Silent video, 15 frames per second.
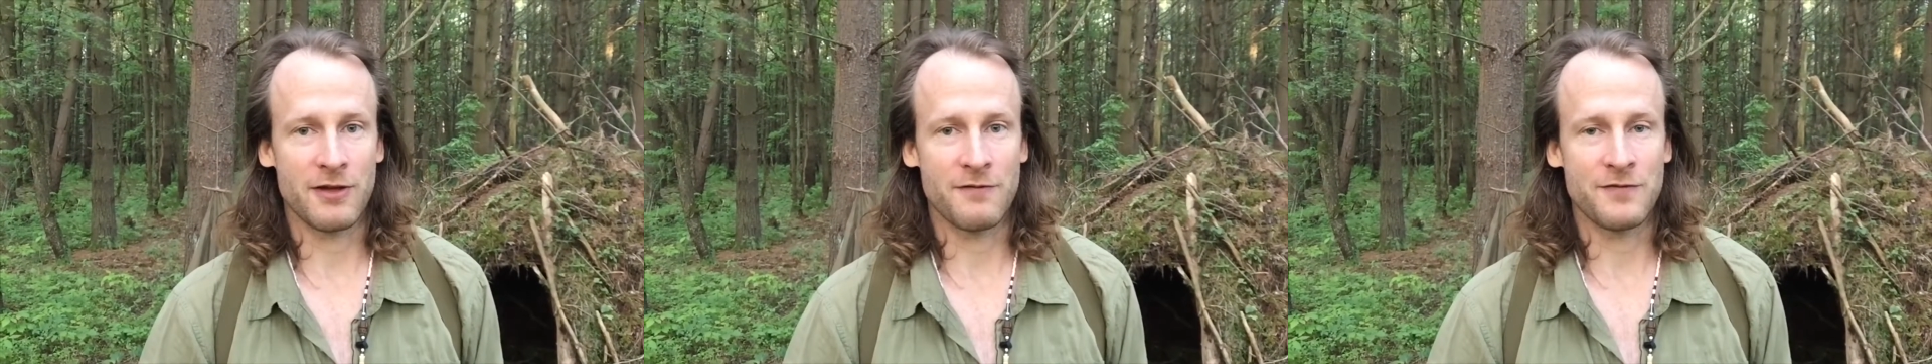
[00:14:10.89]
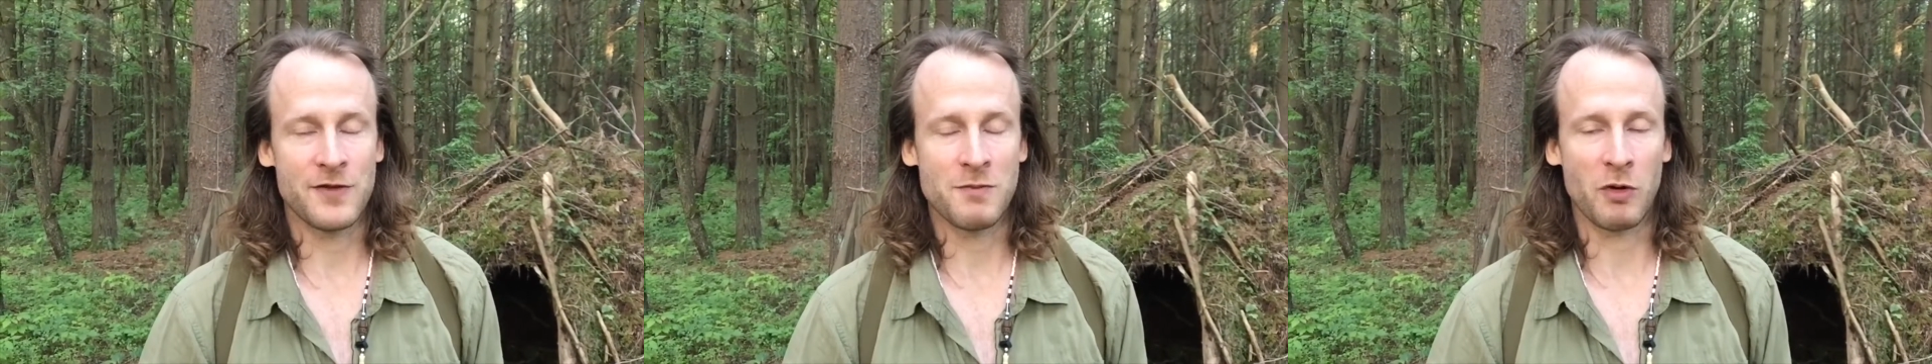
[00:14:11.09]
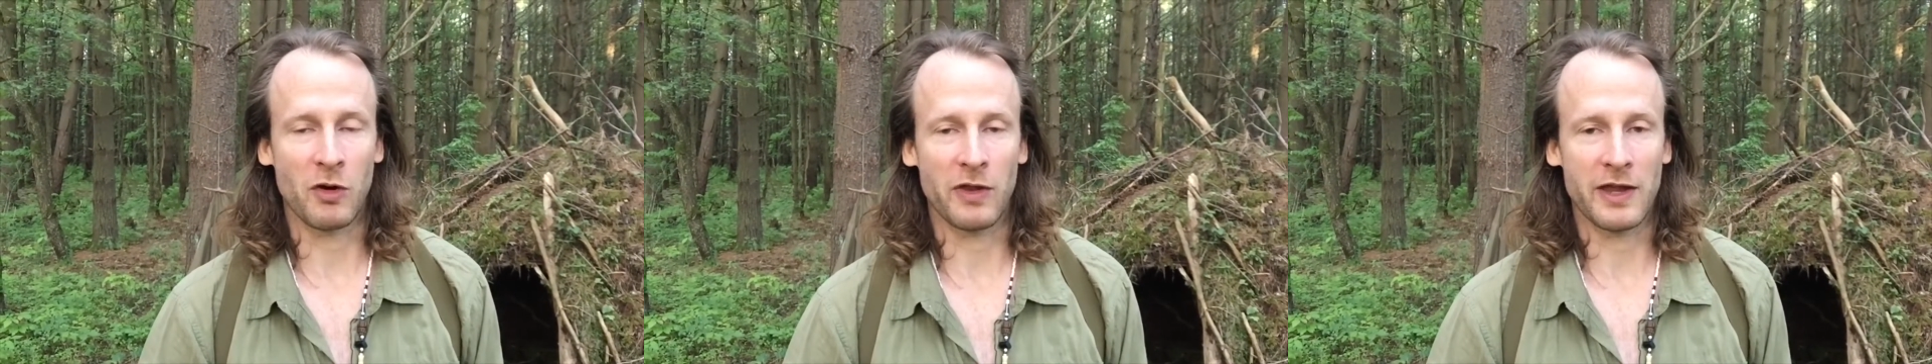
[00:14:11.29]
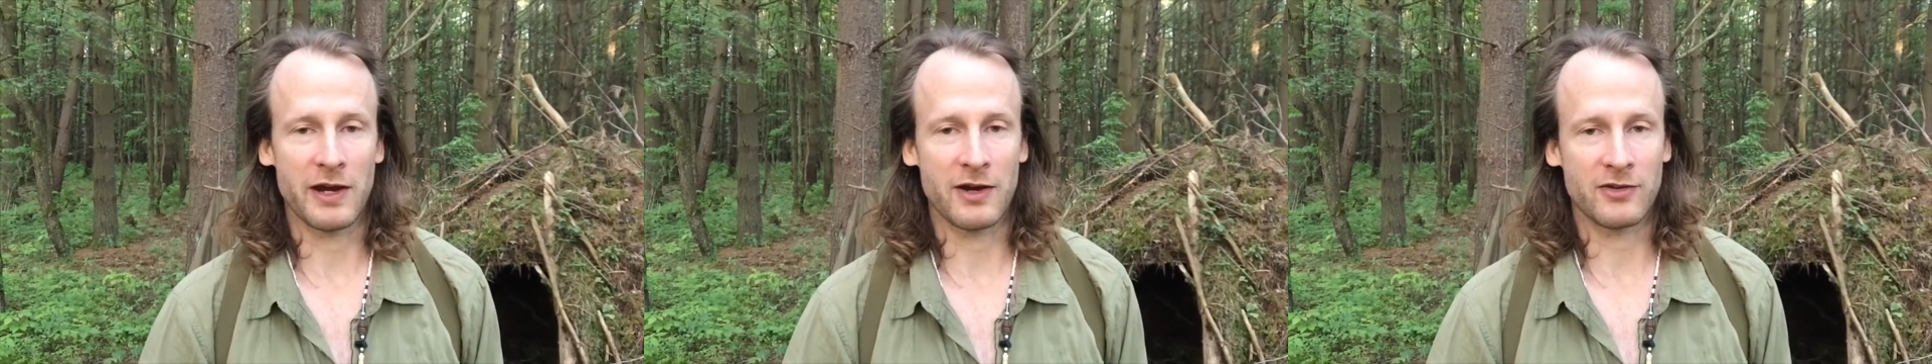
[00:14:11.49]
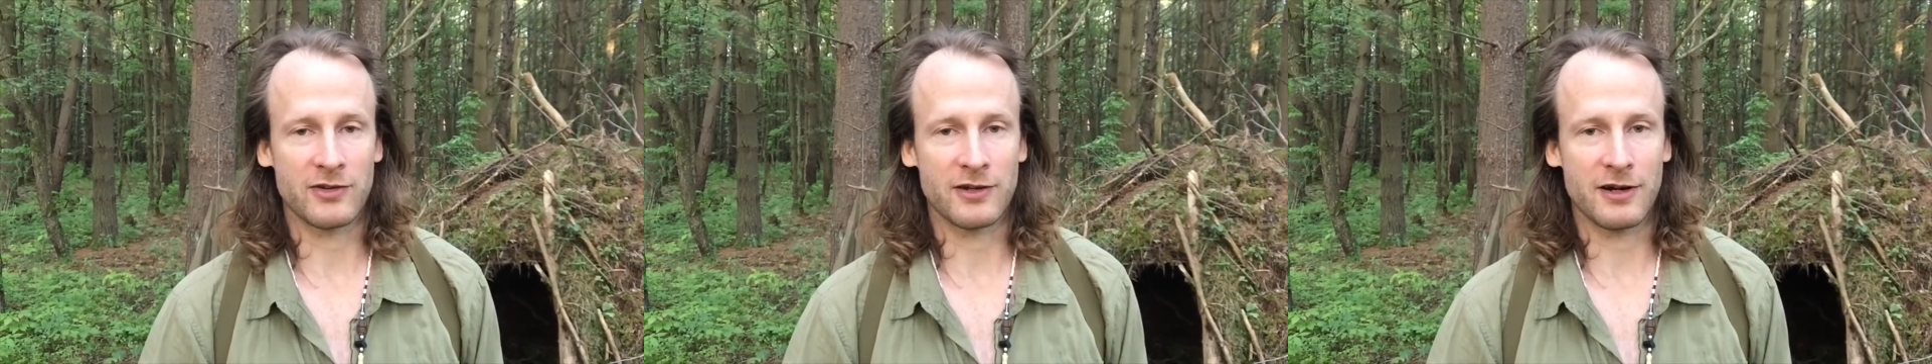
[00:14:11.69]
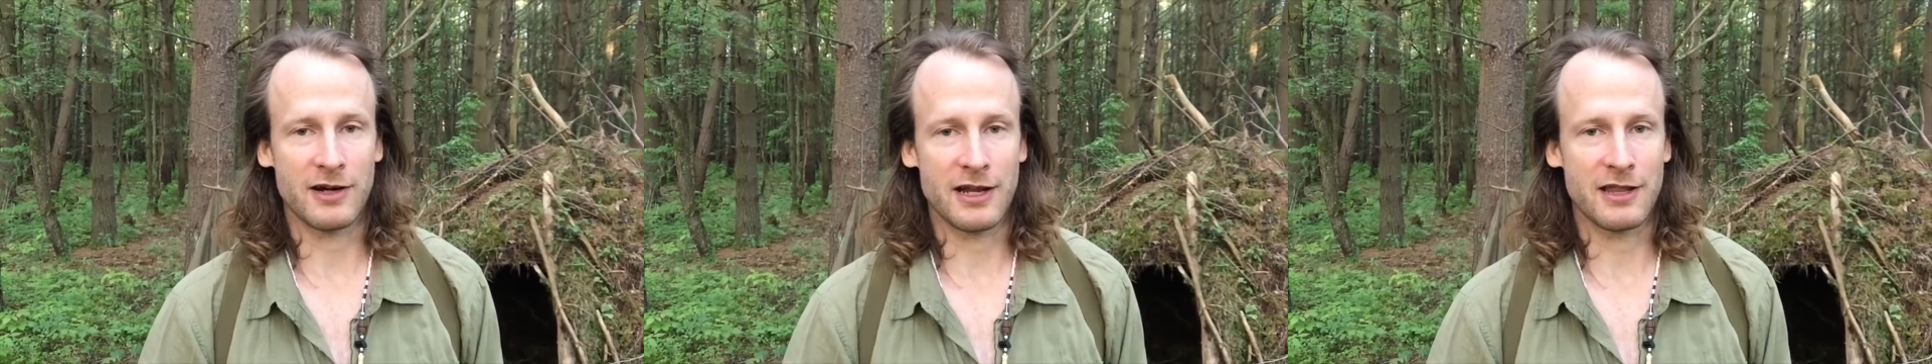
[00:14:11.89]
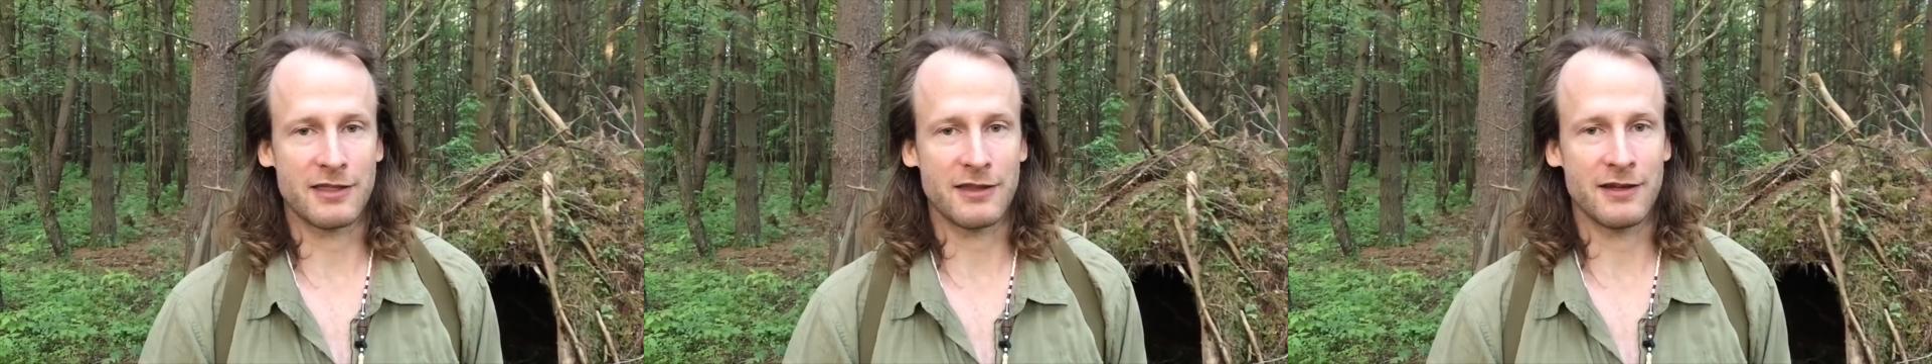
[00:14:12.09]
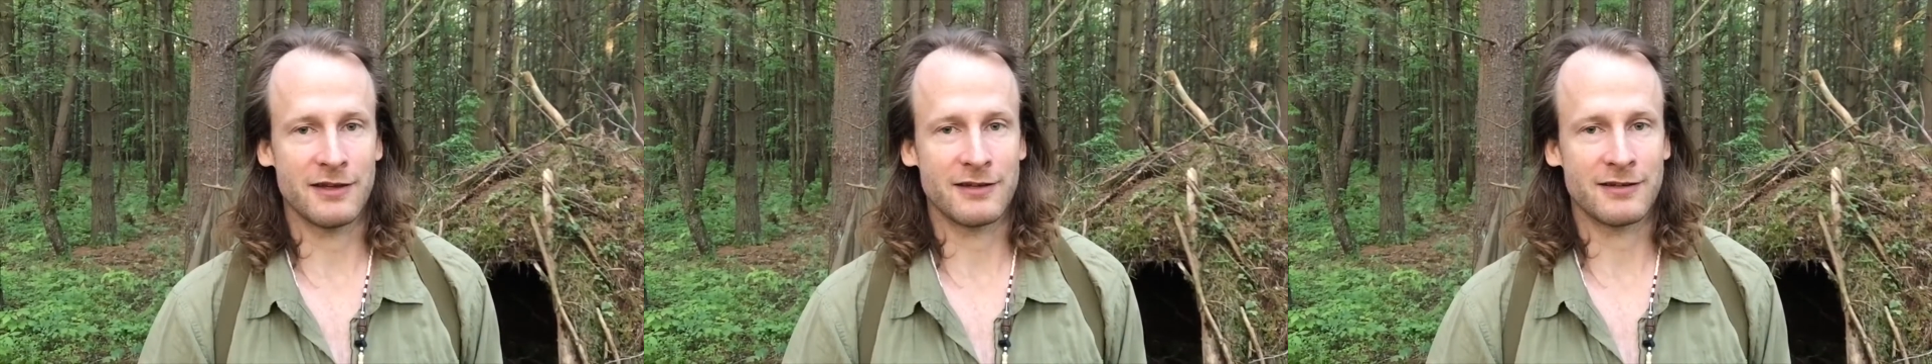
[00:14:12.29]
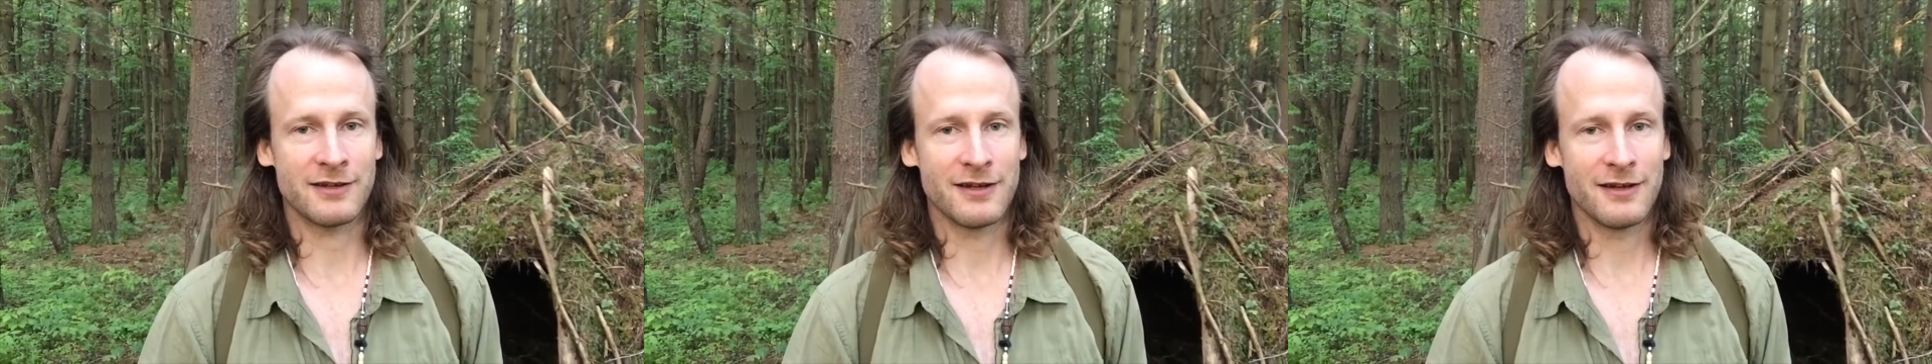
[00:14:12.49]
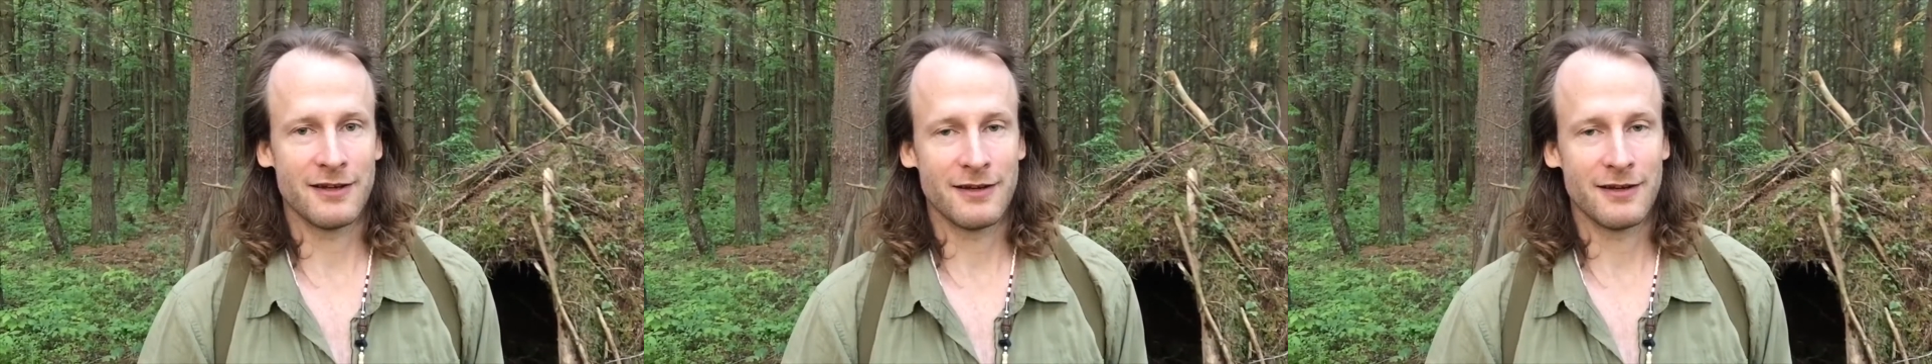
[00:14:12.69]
a few more layers underneath it.